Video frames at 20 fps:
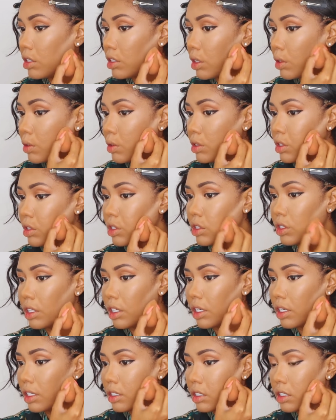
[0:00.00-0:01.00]
So
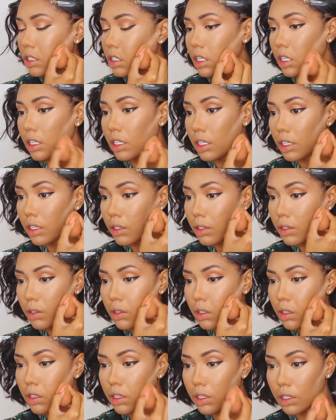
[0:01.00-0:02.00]
just a
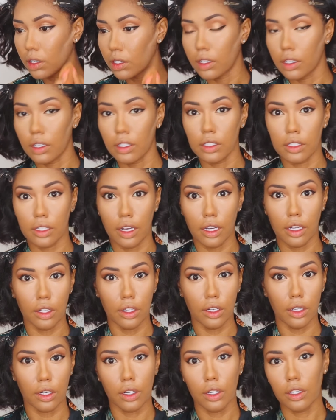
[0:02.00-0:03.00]
little, because like
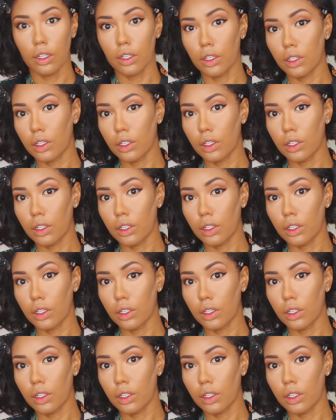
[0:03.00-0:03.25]
look,